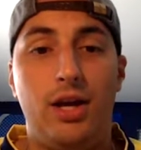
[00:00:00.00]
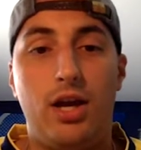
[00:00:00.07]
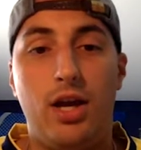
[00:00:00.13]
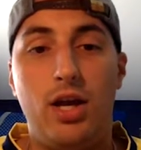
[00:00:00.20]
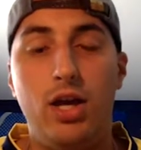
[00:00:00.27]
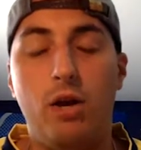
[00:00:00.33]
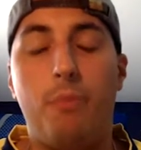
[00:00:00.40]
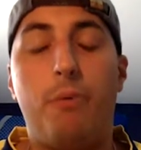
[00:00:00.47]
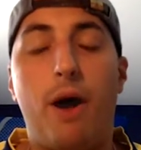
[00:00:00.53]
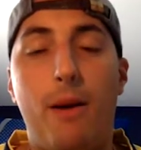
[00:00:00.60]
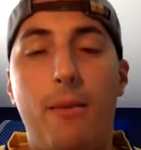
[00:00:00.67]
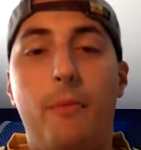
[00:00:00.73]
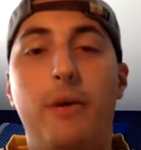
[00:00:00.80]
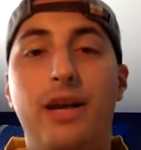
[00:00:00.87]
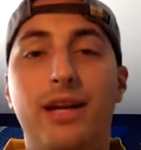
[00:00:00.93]
you're
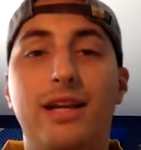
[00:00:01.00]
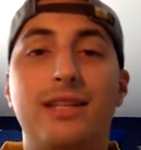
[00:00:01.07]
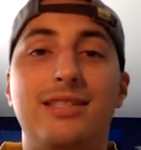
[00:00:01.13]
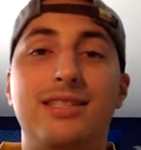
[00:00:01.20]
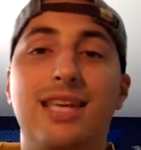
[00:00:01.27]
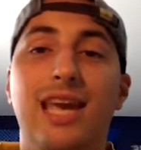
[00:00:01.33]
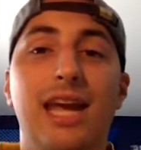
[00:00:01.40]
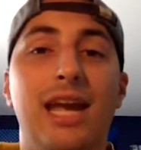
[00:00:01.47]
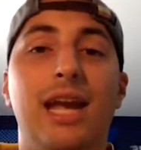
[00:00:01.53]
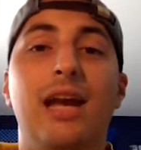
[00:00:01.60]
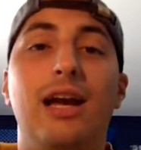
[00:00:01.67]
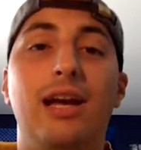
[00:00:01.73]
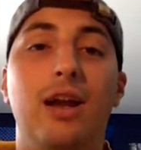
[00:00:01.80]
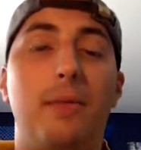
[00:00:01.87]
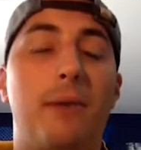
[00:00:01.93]
probably
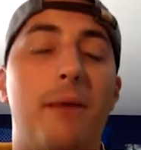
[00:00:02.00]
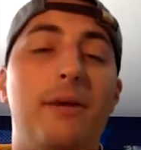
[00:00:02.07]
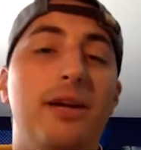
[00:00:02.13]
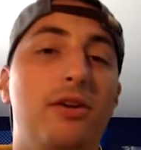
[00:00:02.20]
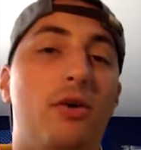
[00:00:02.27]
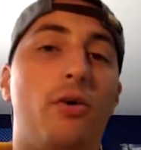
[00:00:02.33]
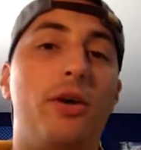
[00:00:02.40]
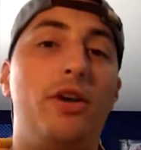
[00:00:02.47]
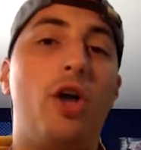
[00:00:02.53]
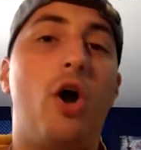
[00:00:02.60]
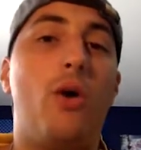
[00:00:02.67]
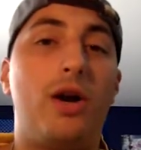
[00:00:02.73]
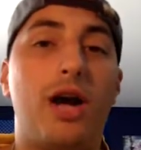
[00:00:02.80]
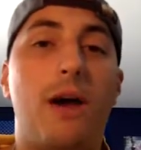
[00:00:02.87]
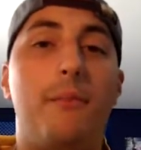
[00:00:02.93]
already
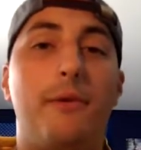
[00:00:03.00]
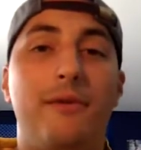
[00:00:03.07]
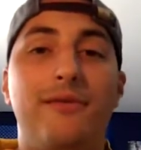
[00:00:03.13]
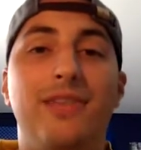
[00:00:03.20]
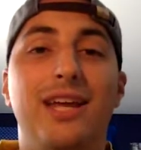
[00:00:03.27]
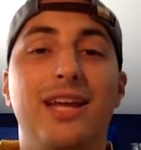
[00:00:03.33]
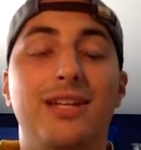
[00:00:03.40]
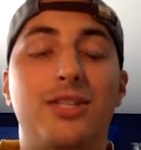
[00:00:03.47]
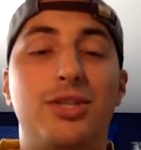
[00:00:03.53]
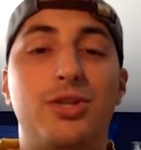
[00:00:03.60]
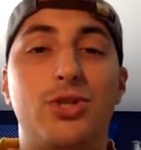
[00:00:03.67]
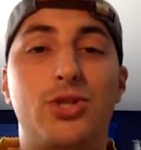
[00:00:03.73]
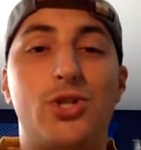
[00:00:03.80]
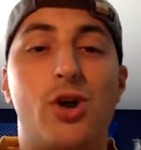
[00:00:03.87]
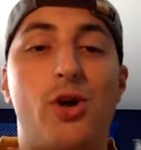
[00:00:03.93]
know a couple of these
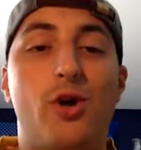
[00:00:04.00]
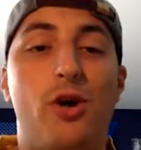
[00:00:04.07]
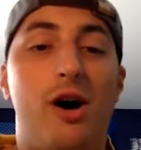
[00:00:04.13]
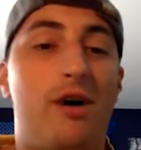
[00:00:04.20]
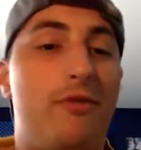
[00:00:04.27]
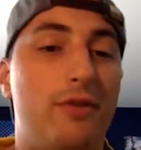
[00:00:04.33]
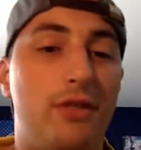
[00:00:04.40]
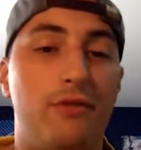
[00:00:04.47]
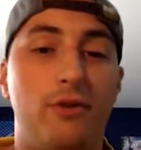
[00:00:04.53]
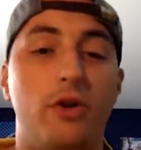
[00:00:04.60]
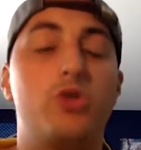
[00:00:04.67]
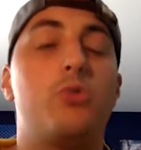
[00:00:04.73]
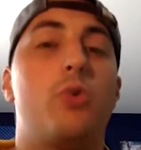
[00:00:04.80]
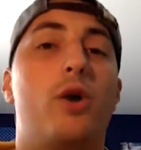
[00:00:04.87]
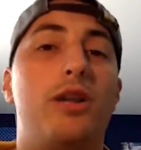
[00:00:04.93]
to start off, and the
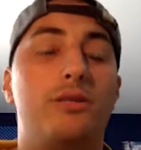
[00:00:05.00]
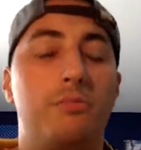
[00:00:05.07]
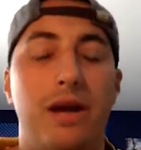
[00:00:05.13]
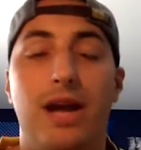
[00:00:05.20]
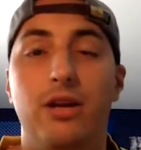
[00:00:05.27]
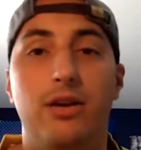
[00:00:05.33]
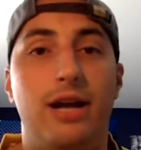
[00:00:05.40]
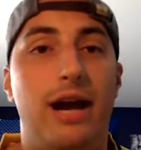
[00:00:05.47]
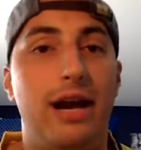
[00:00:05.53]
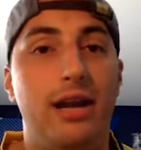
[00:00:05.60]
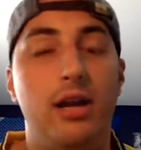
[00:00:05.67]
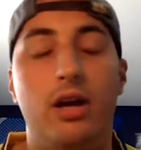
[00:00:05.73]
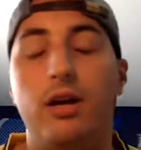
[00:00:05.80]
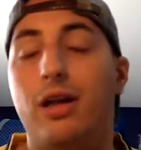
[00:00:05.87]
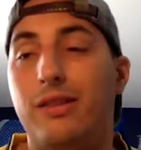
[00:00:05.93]
first one is Man
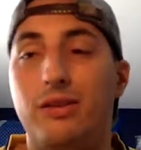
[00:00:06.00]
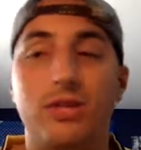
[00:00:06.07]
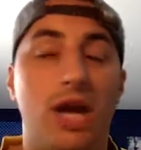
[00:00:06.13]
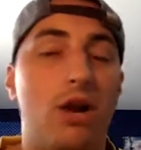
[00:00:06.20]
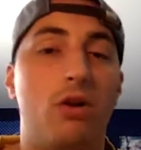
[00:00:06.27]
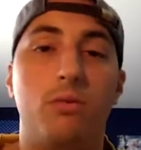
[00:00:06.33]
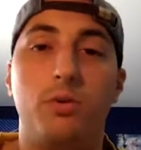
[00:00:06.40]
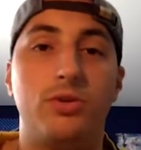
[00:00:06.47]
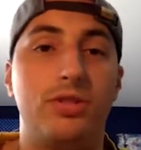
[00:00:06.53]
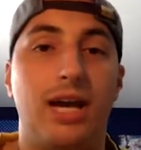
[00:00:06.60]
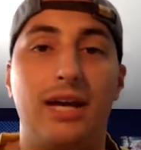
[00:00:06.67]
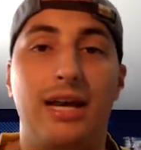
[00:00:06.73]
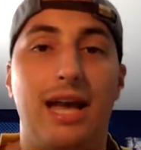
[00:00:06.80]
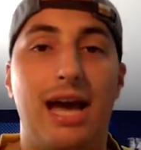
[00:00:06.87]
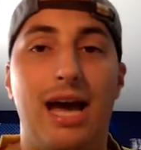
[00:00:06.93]
United, another terrible
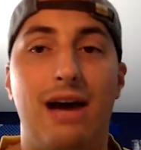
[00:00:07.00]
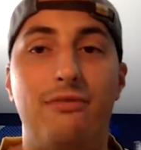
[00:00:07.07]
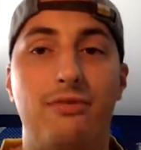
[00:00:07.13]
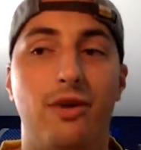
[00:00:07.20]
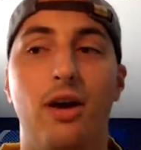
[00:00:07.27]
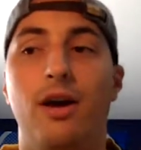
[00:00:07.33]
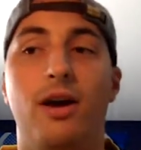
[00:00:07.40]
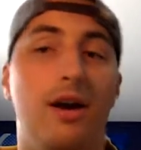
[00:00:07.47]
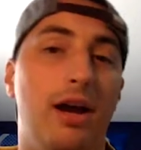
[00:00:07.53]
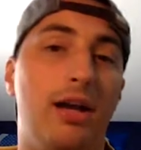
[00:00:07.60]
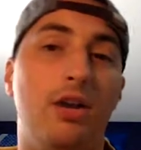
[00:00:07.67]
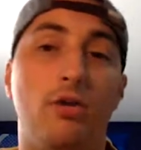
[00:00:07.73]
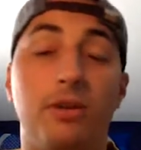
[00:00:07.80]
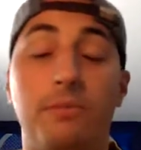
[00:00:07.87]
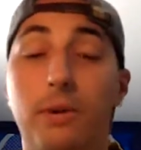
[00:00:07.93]
second half.
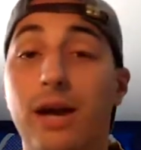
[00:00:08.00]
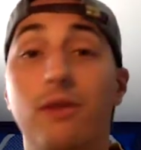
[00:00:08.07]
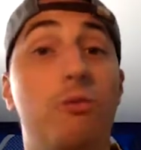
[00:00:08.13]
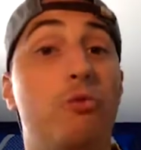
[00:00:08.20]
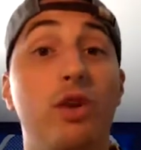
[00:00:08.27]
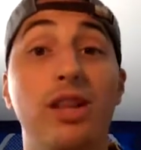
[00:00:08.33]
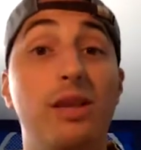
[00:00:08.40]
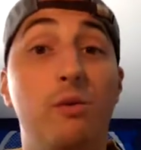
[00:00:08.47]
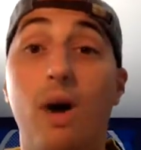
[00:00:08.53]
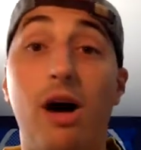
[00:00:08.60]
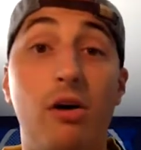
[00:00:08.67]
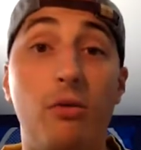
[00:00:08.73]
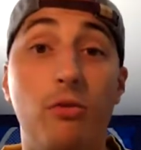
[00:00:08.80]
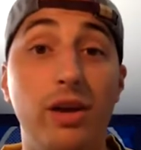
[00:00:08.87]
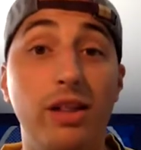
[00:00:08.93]
They played really
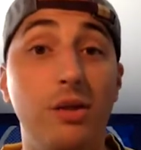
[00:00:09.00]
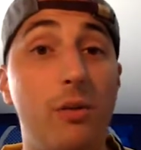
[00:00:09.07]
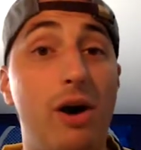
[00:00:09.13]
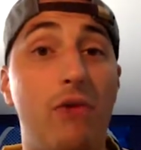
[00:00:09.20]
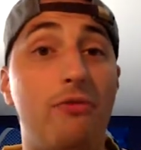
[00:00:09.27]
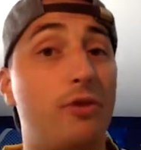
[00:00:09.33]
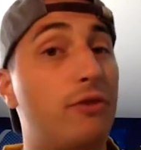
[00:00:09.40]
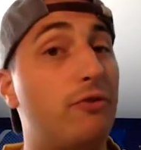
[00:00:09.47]
well for the